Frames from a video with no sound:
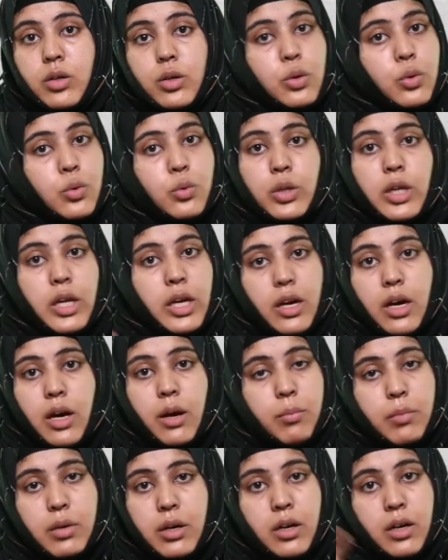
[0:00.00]
Do they
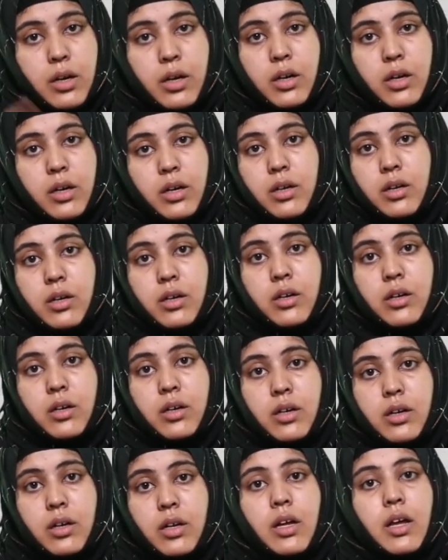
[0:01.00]
come here?
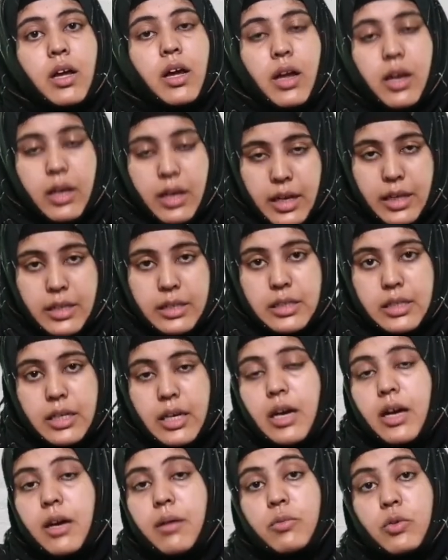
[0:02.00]
Yes,
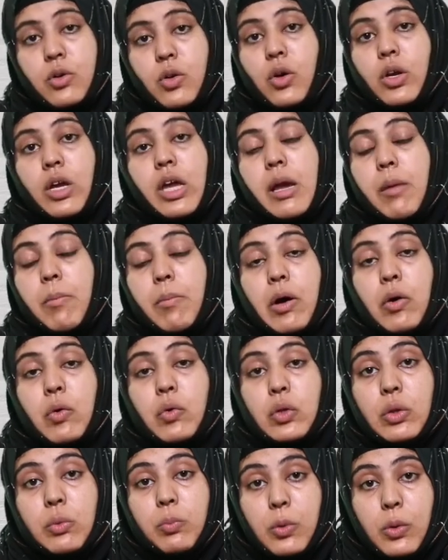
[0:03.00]
I am talking about
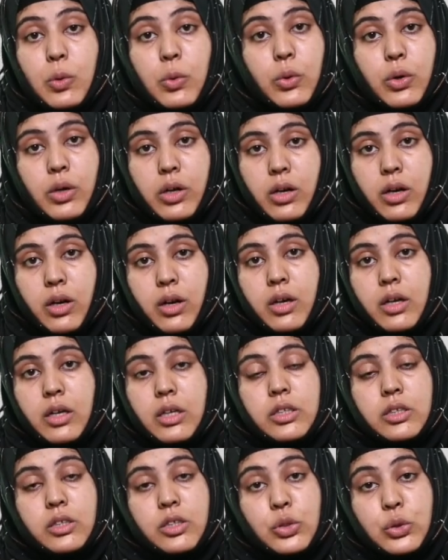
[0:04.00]
the plural.
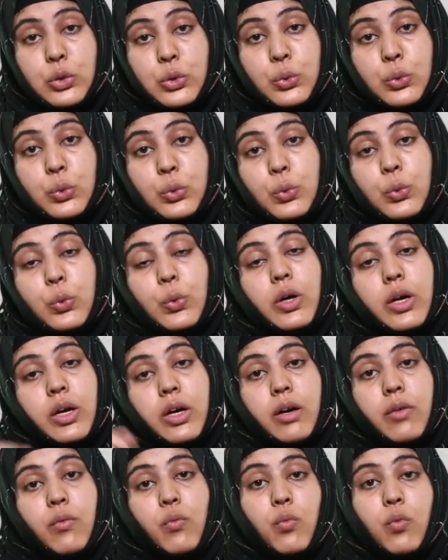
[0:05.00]
The do
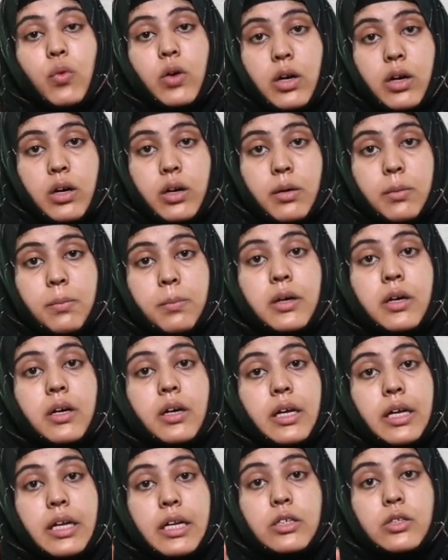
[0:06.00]
verb
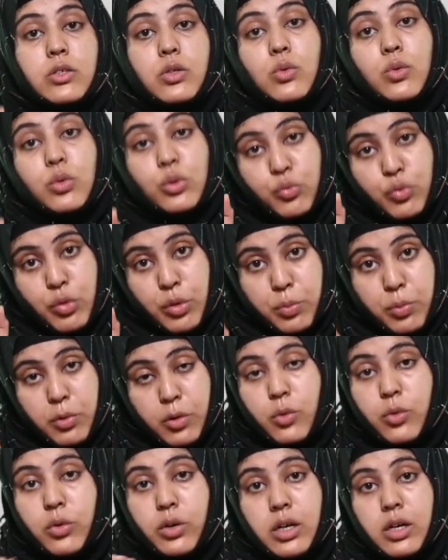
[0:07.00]
is used for
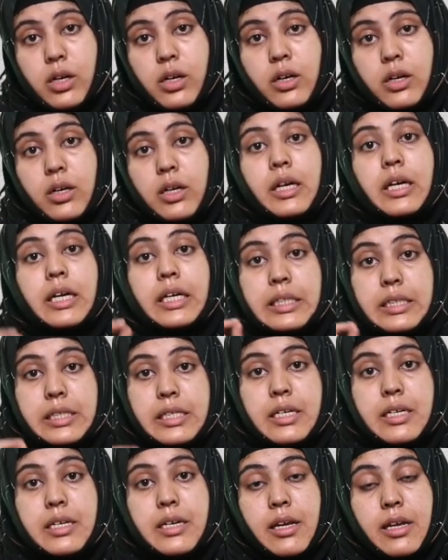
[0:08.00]
plural.
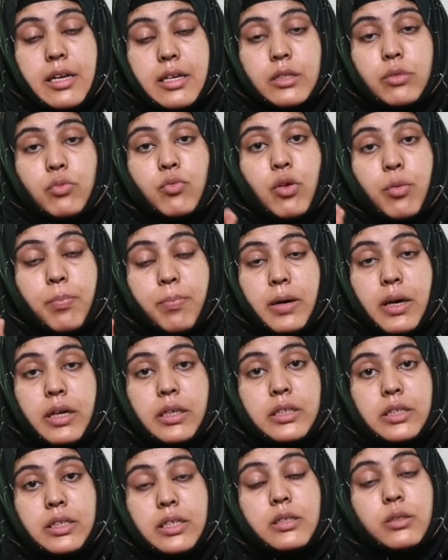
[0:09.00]
Did is for
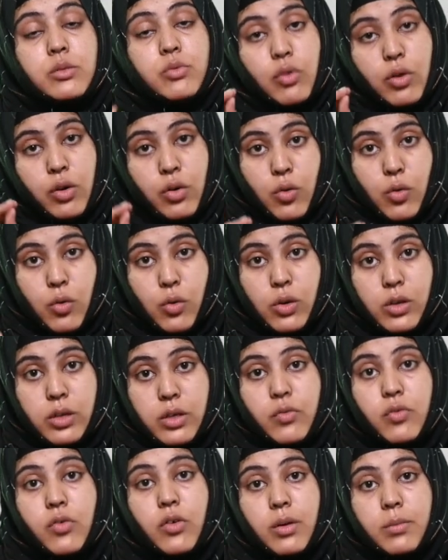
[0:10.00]
past tense for all
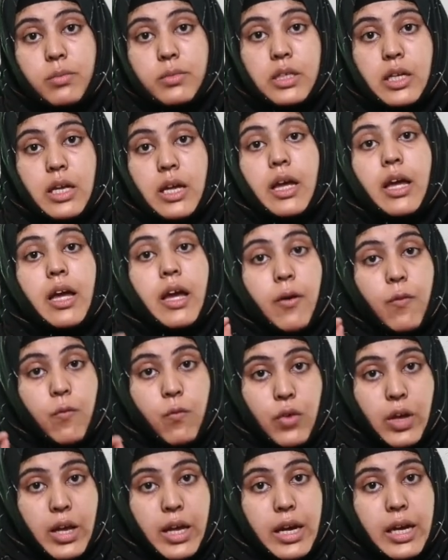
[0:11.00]
the forms.
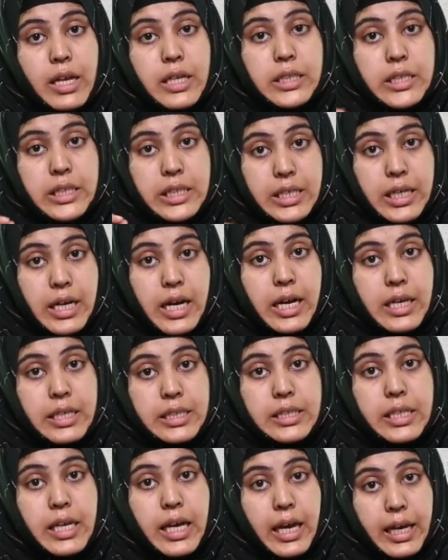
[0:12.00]
Whereas
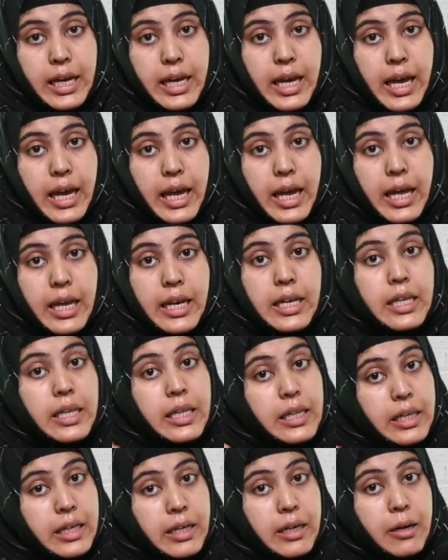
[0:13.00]
does, again,
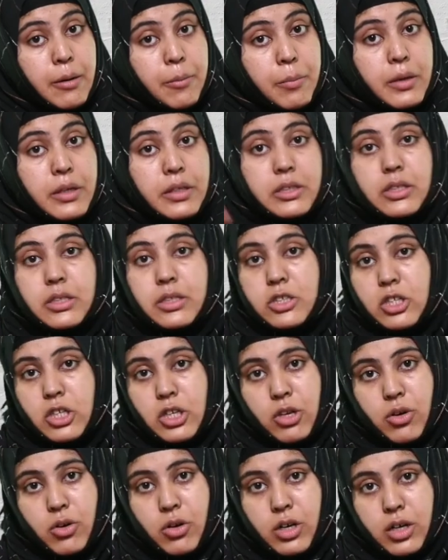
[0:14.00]
third person
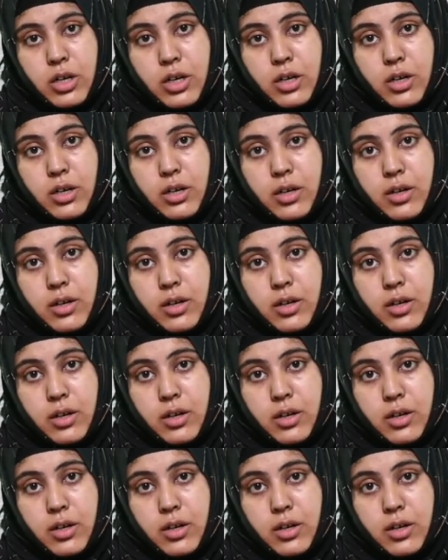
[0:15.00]
singular.